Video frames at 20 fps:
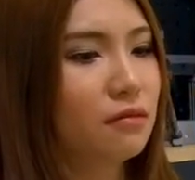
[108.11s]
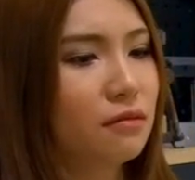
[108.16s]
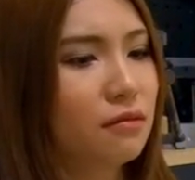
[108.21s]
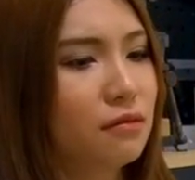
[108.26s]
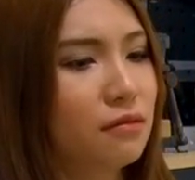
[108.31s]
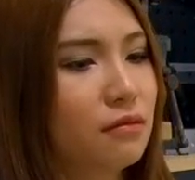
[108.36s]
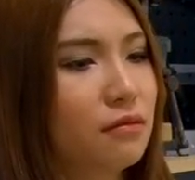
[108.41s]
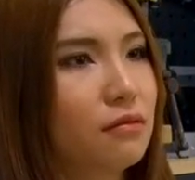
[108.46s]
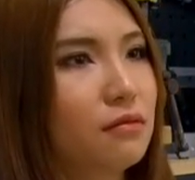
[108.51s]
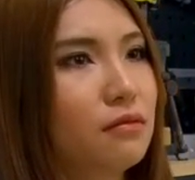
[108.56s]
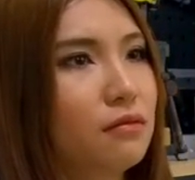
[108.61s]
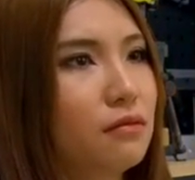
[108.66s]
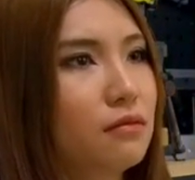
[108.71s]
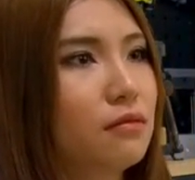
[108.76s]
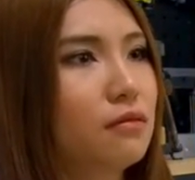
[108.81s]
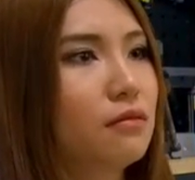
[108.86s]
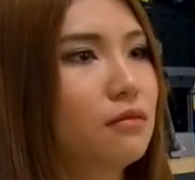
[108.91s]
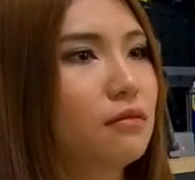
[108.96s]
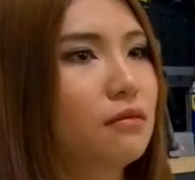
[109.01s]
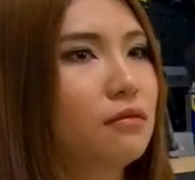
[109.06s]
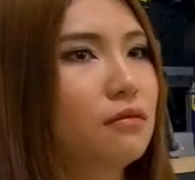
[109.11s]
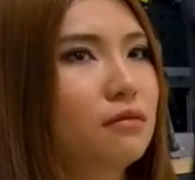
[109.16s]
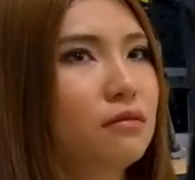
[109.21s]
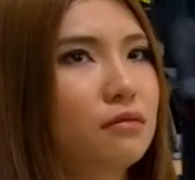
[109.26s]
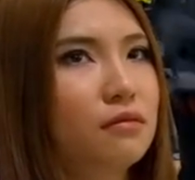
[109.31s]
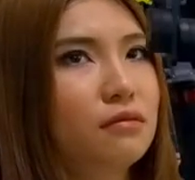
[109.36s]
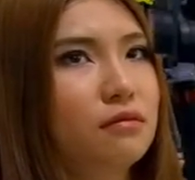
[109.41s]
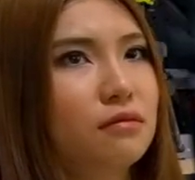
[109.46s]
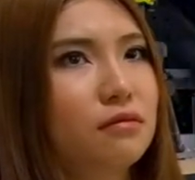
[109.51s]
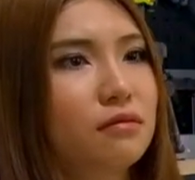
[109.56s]

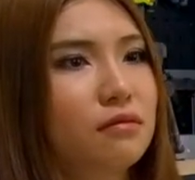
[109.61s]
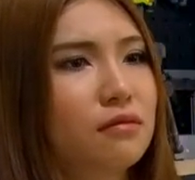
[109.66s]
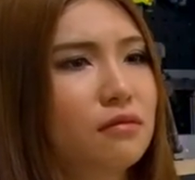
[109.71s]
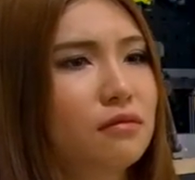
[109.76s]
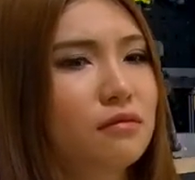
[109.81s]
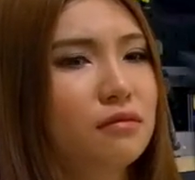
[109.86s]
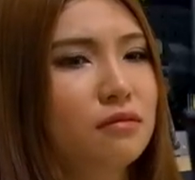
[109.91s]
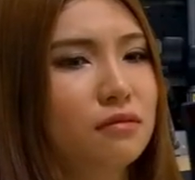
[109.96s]
No one is speaking in this clip.